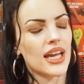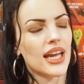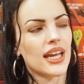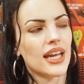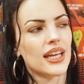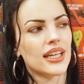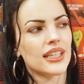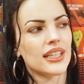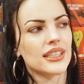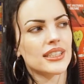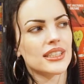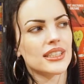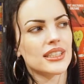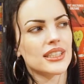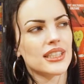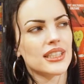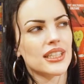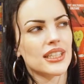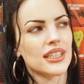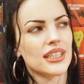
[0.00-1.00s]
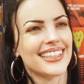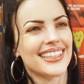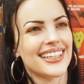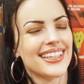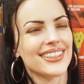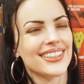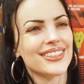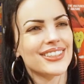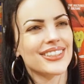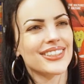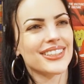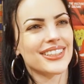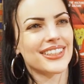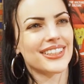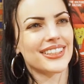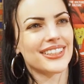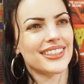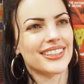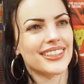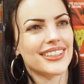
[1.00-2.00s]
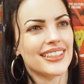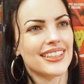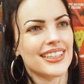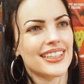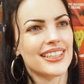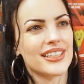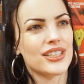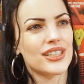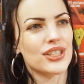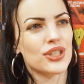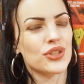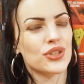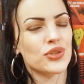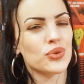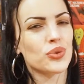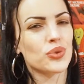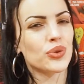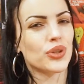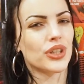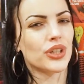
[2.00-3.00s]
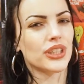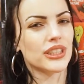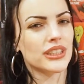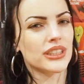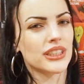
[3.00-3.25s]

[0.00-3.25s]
And Hunter, his stool